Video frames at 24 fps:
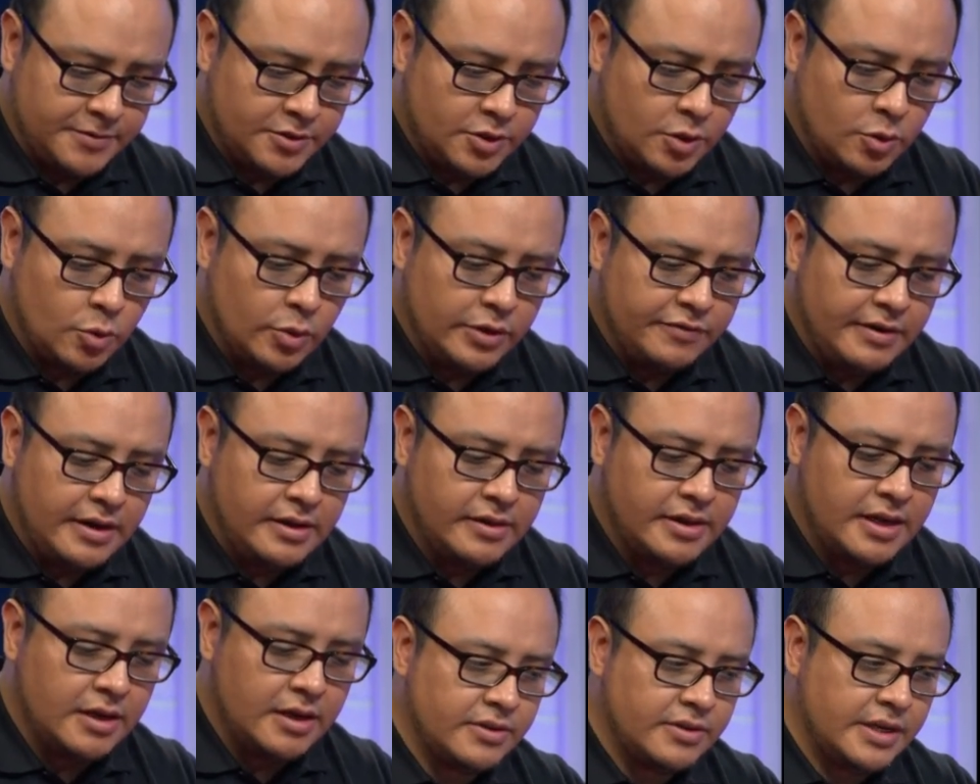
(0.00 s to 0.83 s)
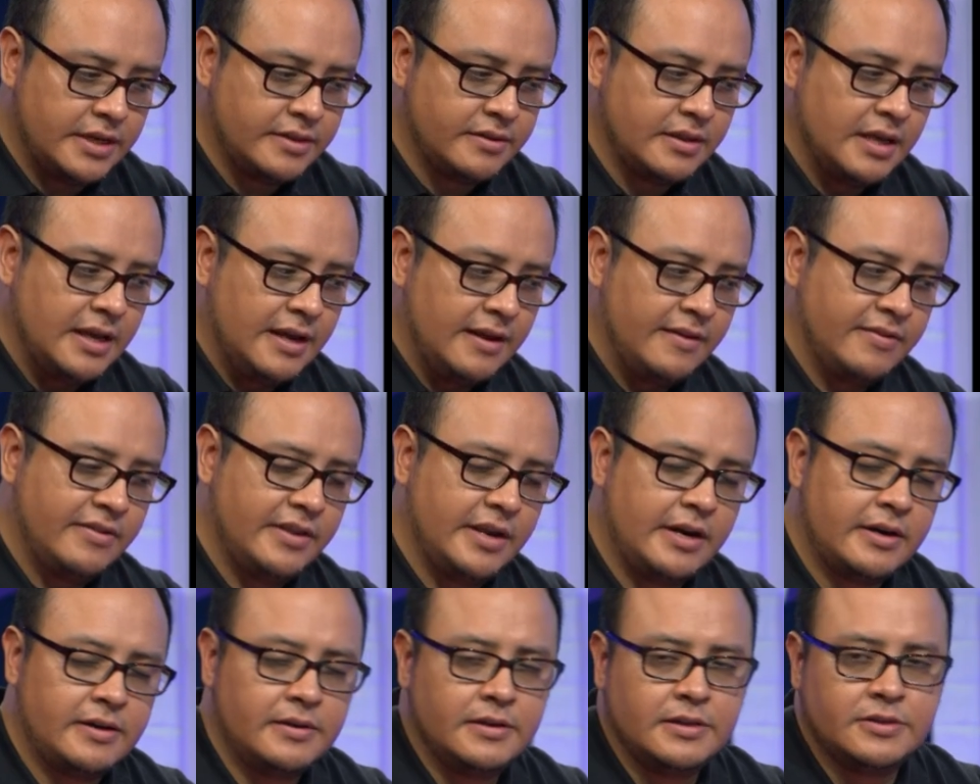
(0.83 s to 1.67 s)
So we found that
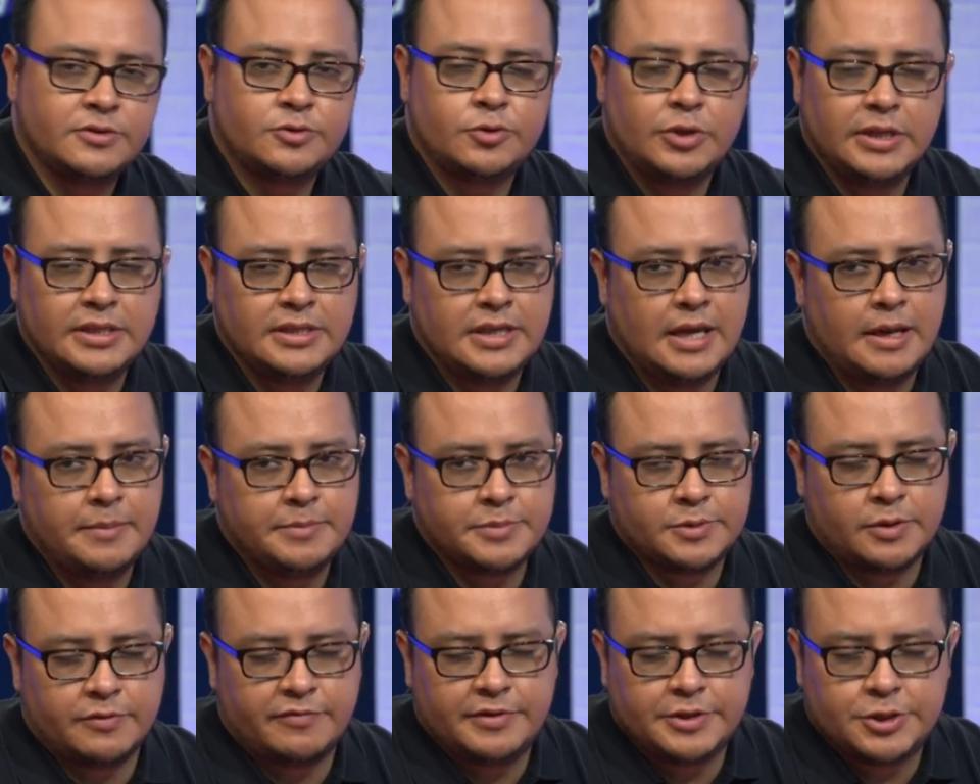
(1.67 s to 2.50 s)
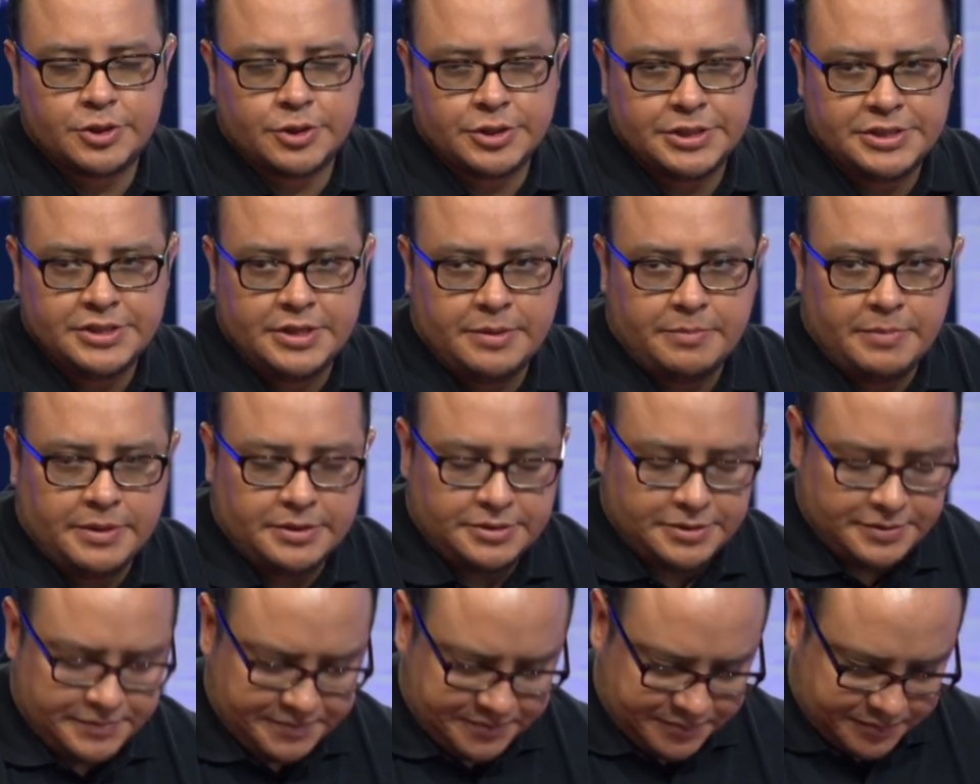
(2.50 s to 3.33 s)
there are three types of feature
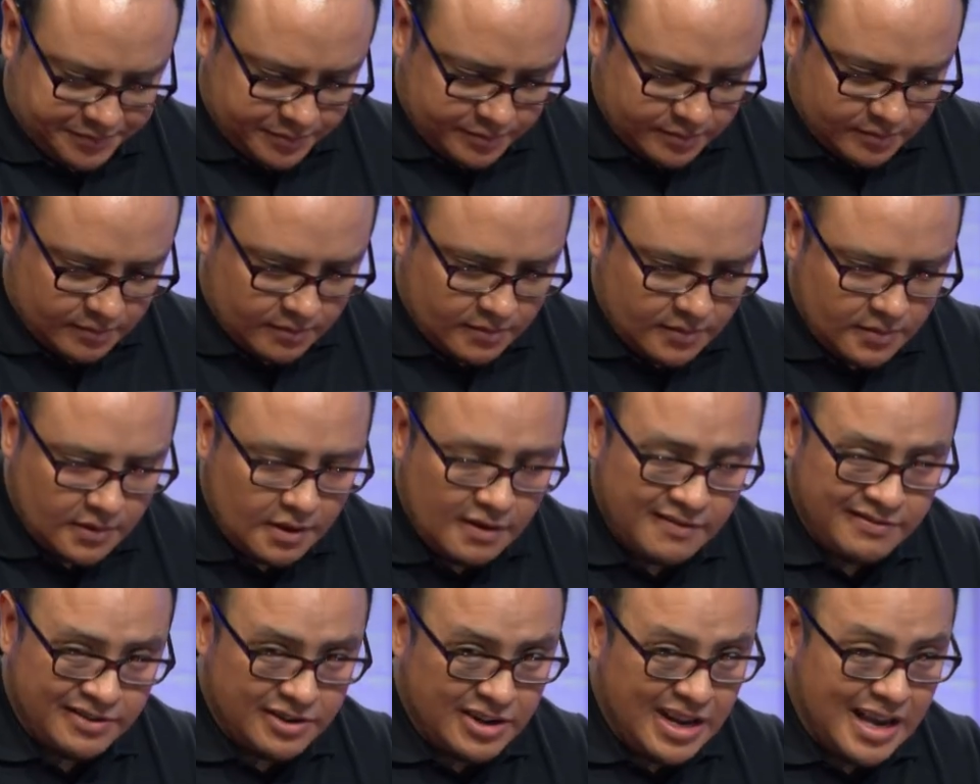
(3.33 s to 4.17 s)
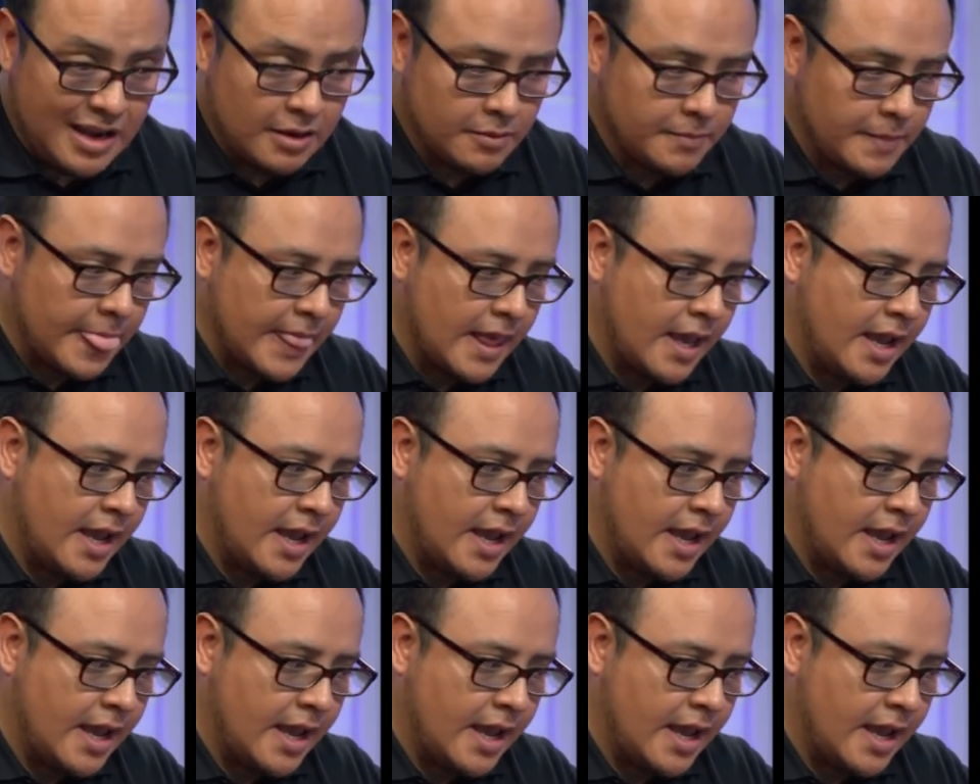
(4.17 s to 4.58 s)
snippets for now.